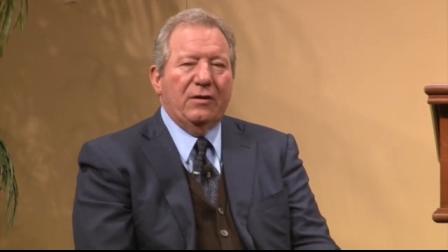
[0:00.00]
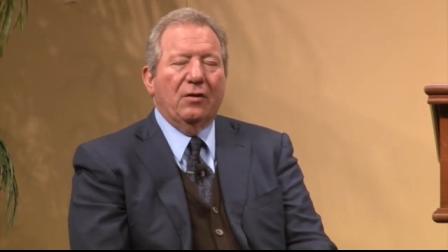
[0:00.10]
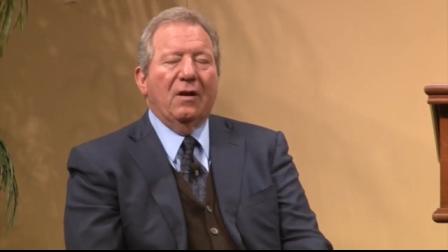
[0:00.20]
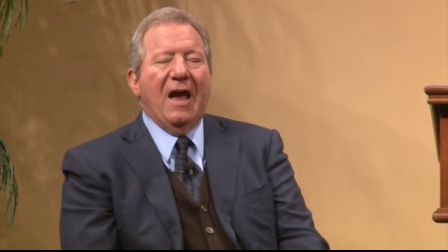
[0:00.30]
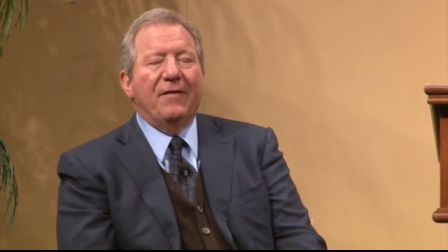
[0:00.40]

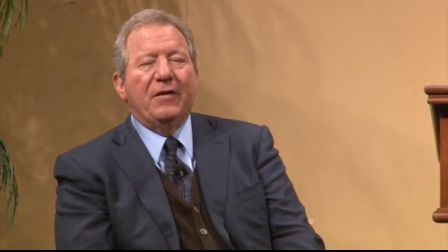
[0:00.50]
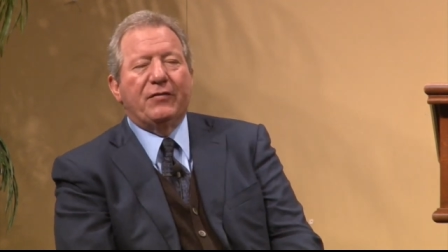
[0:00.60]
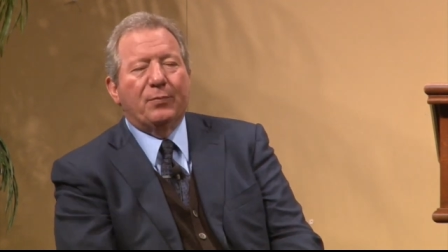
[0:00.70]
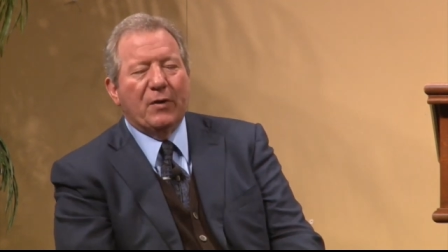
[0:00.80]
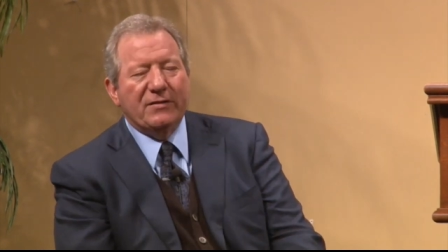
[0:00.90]
Eternal life
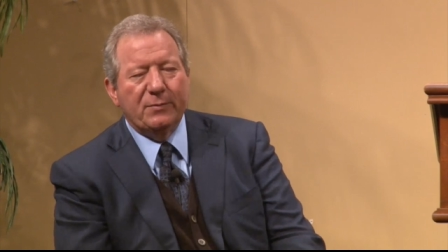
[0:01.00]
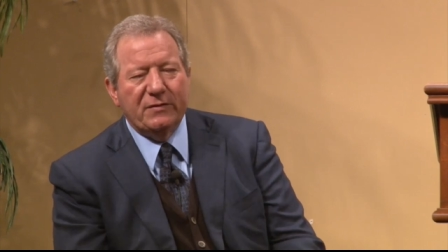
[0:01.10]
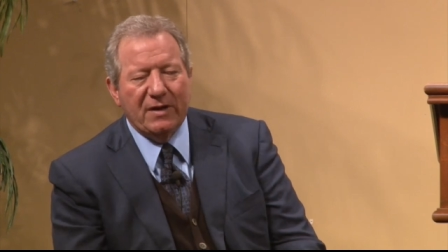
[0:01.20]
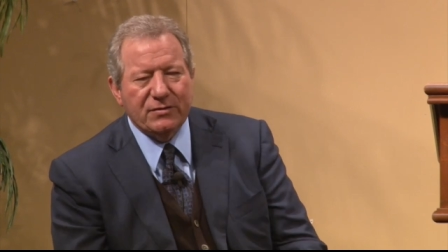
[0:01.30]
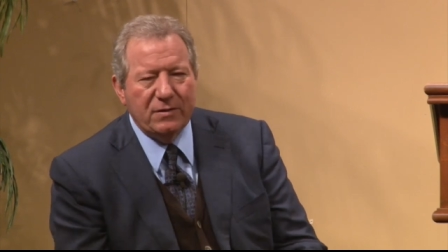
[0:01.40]
is the
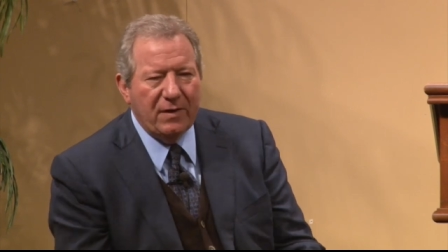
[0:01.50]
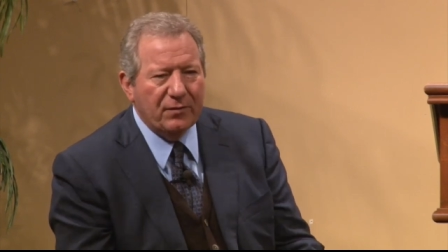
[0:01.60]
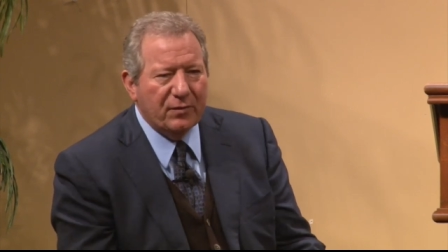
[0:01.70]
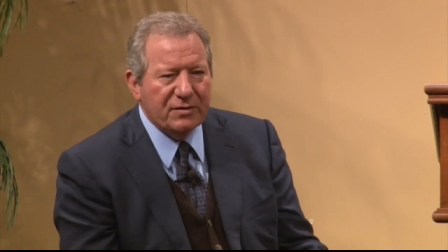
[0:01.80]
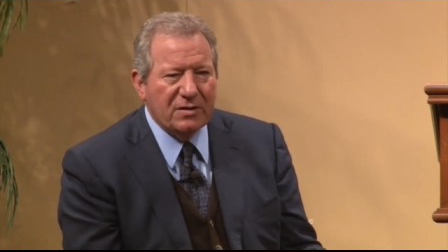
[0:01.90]
present possession of
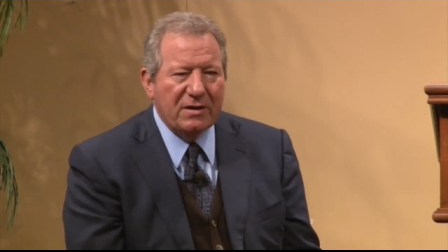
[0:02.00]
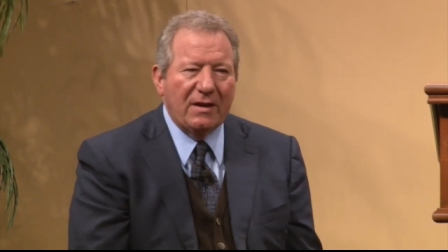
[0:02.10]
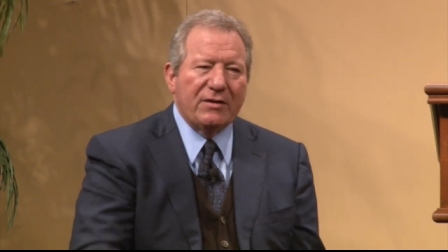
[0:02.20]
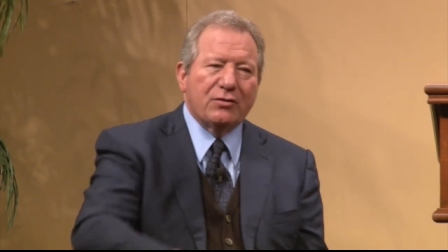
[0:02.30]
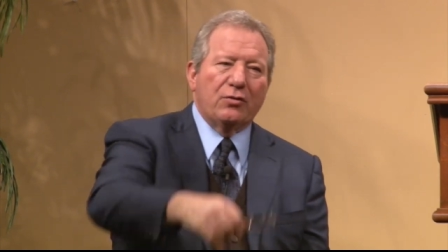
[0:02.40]
every Christian.
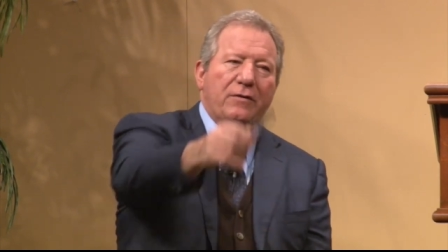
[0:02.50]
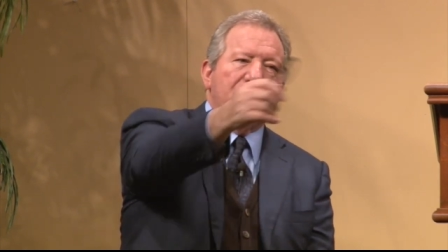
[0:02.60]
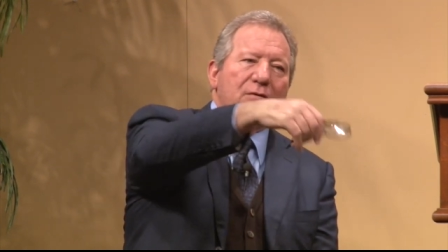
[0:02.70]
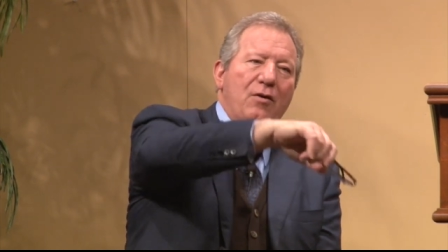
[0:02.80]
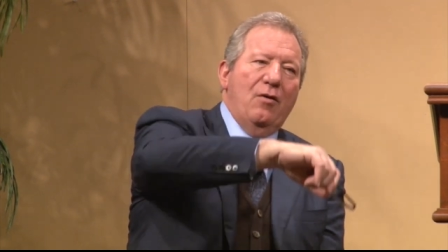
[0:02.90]
Now let's go to a
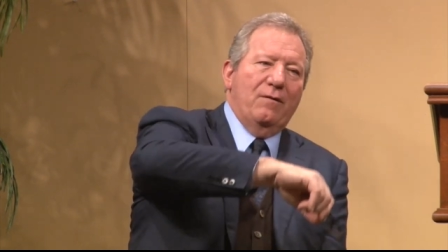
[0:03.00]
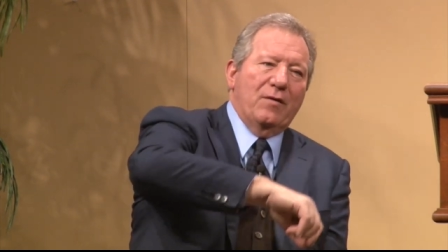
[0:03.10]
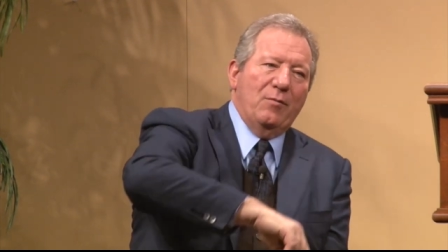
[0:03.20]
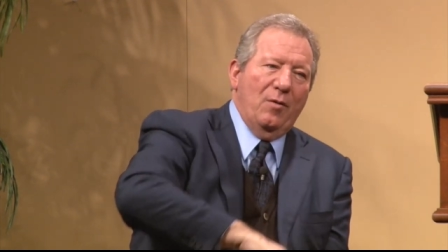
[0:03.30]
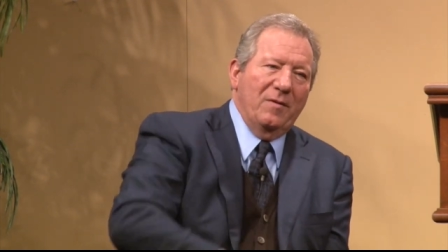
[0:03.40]
funeral
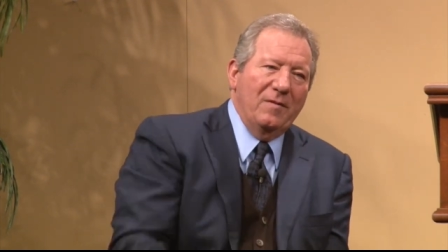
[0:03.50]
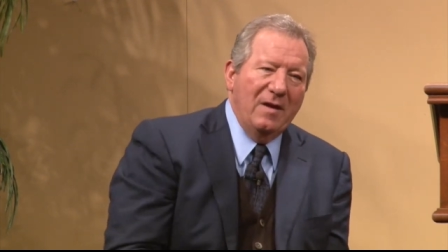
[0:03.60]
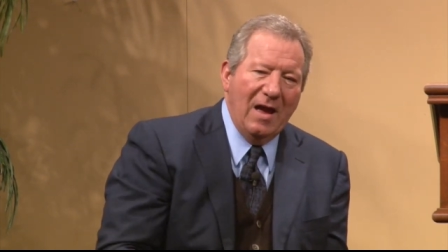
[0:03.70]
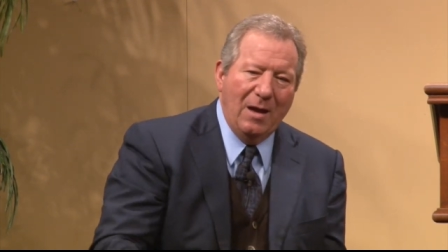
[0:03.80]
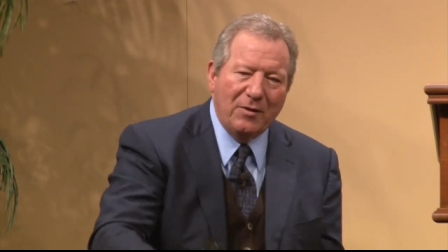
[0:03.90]
home for a moment.
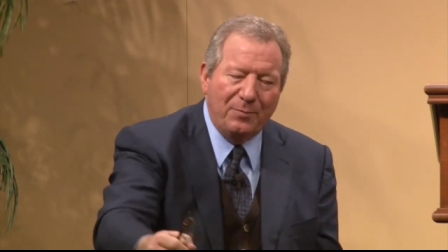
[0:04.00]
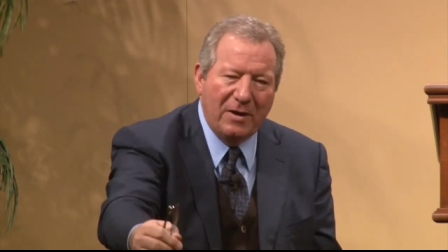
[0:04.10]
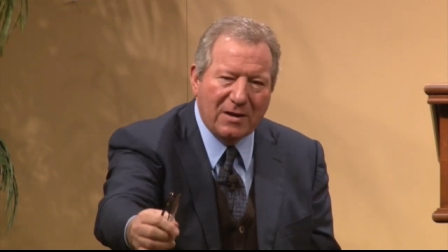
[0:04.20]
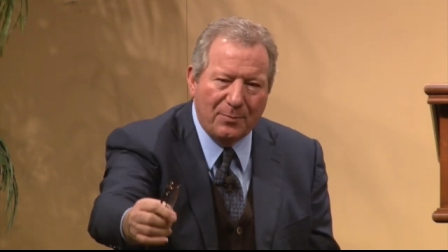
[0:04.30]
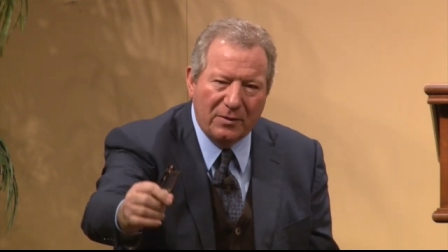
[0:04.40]
I'm going to
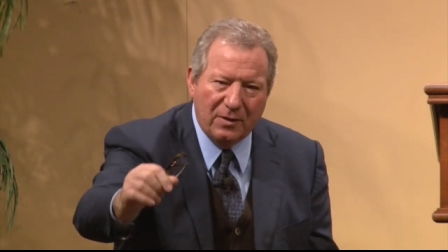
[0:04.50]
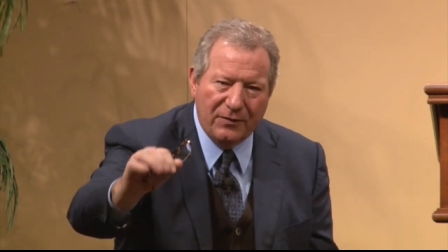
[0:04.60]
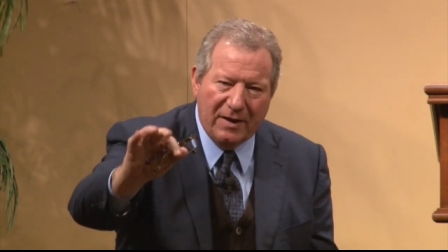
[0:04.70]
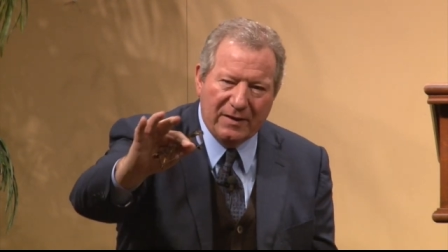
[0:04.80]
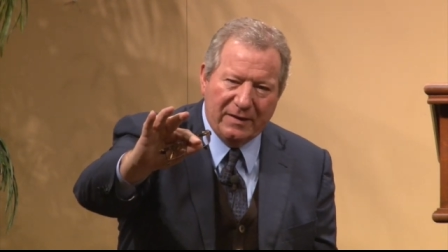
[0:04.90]
pick up a
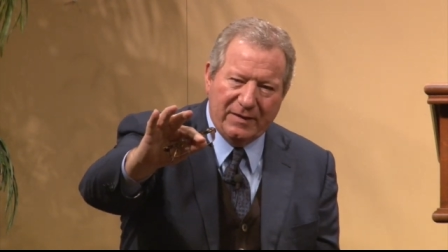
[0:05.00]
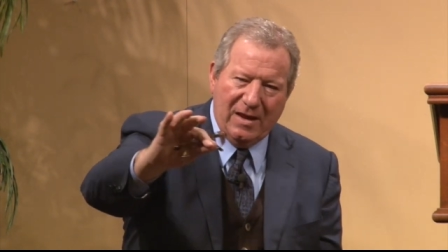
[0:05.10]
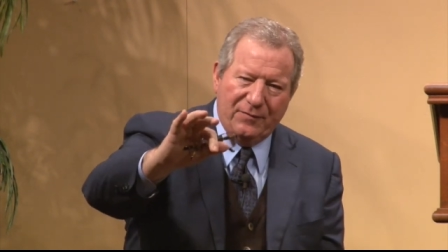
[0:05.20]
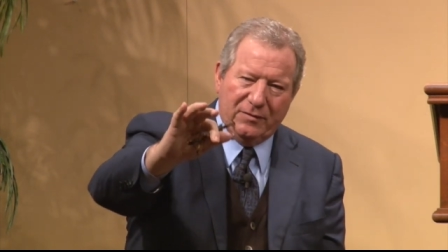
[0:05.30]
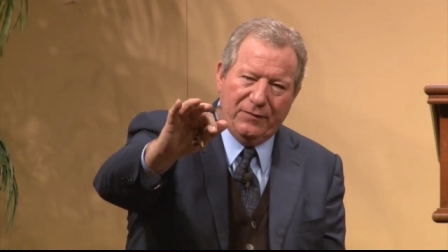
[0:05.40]
little thing like
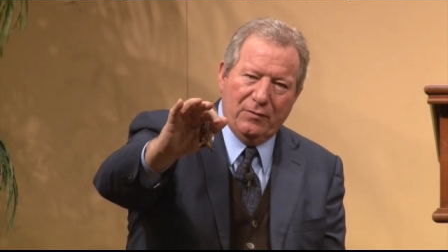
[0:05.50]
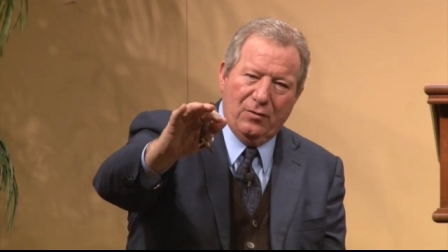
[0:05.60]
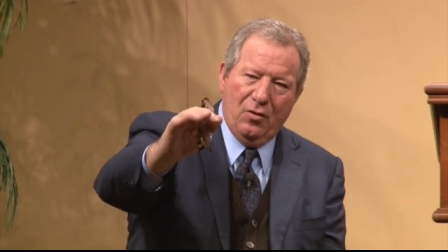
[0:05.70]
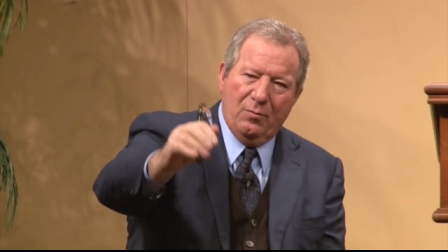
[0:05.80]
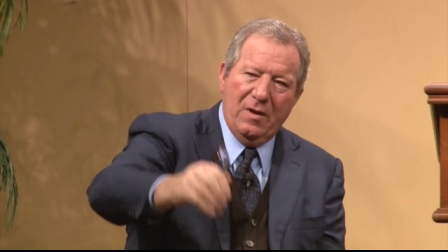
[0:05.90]
they have at the
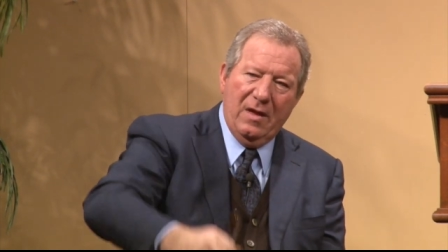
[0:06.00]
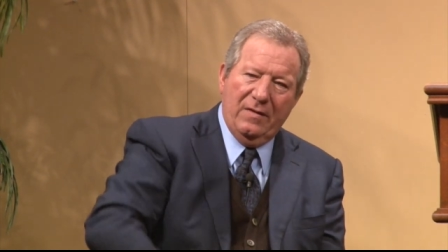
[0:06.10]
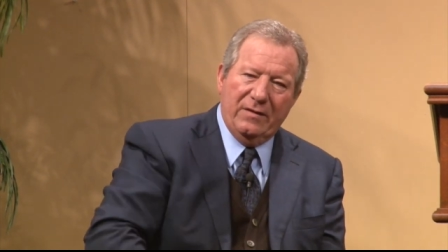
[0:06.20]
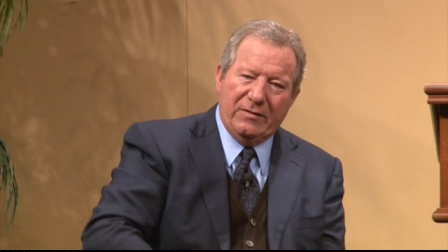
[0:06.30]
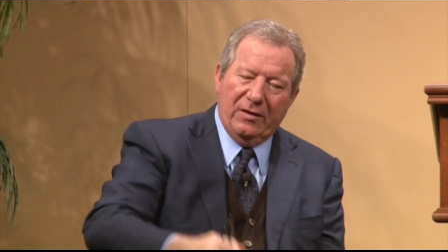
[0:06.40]
funeral home
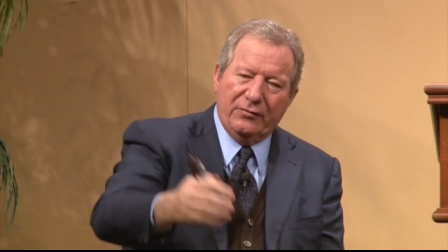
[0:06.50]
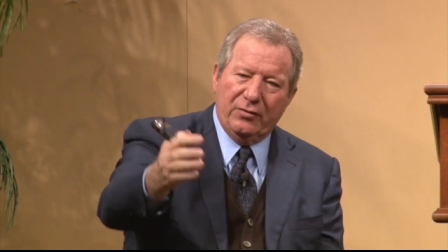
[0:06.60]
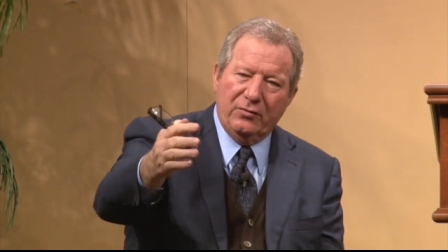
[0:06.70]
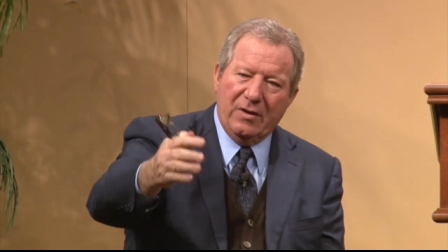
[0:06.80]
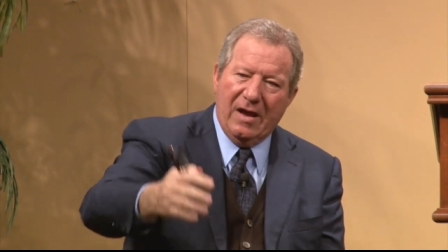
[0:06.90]
that
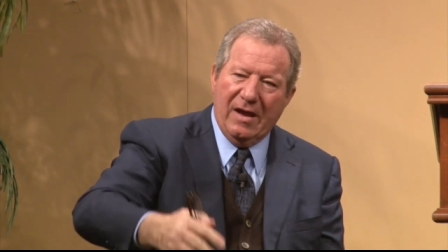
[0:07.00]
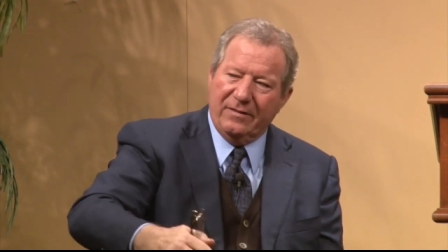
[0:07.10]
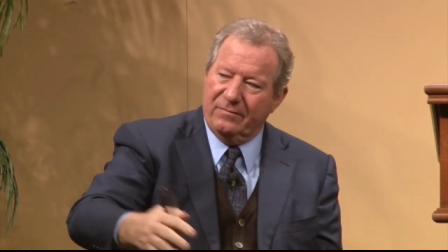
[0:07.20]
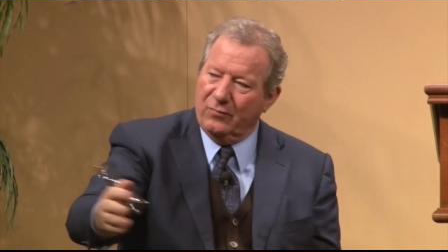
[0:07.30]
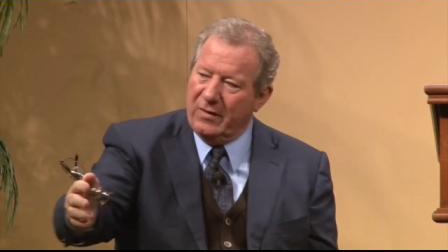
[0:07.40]
tells who
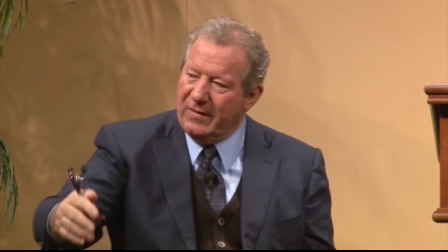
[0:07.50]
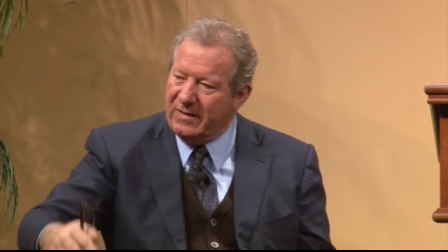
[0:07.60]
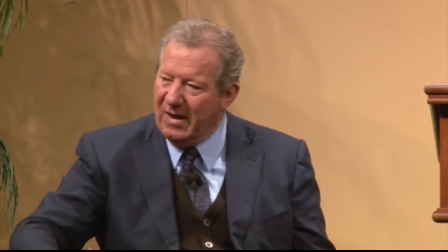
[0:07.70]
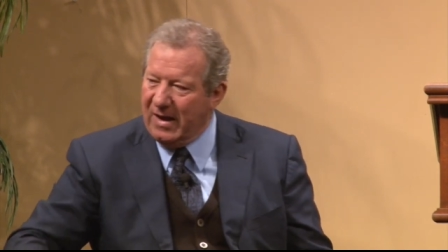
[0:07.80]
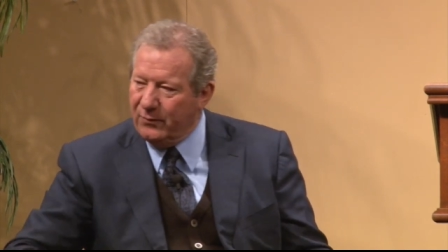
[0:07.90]
died and when
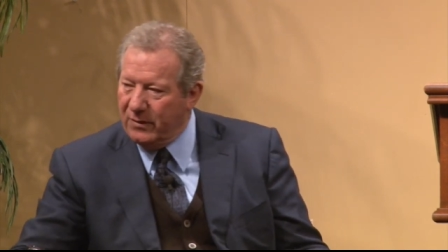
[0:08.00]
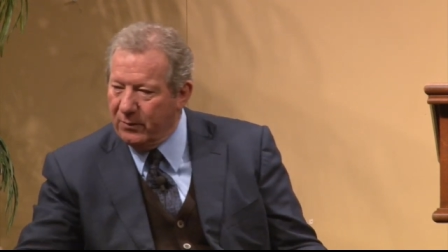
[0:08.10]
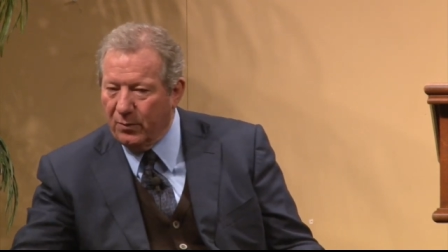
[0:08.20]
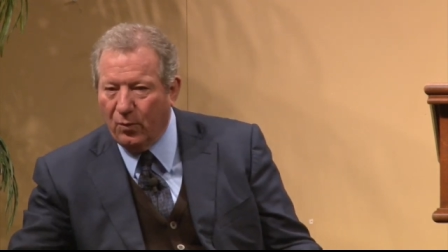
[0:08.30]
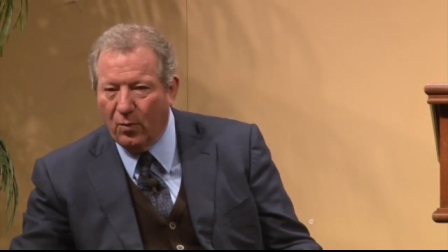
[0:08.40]
they died,
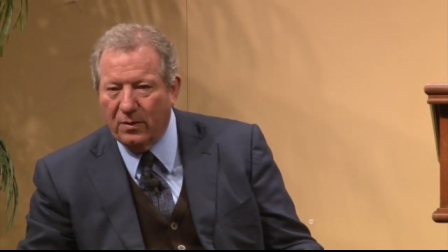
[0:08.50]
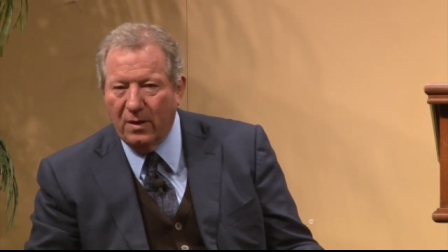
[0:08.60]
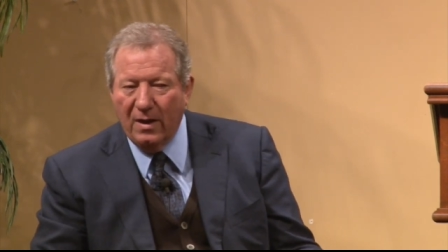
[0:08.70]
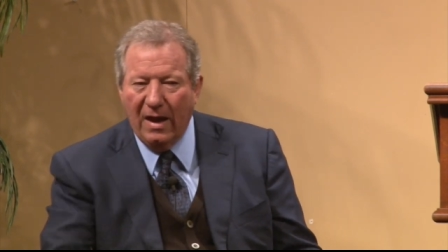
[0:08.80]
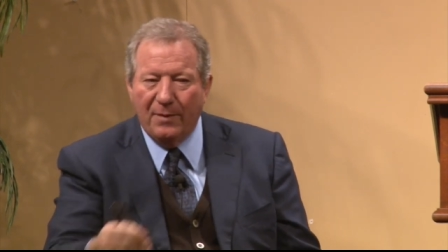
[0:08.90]
when they were born.